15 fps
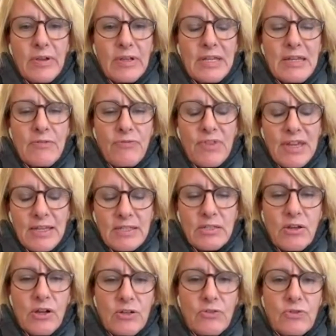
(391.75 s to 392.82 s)
give their
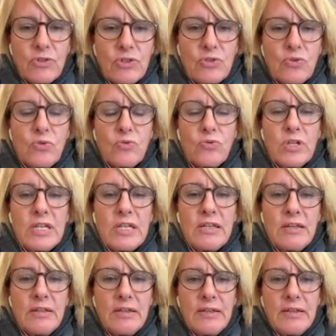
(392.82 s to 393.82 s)
side of the story,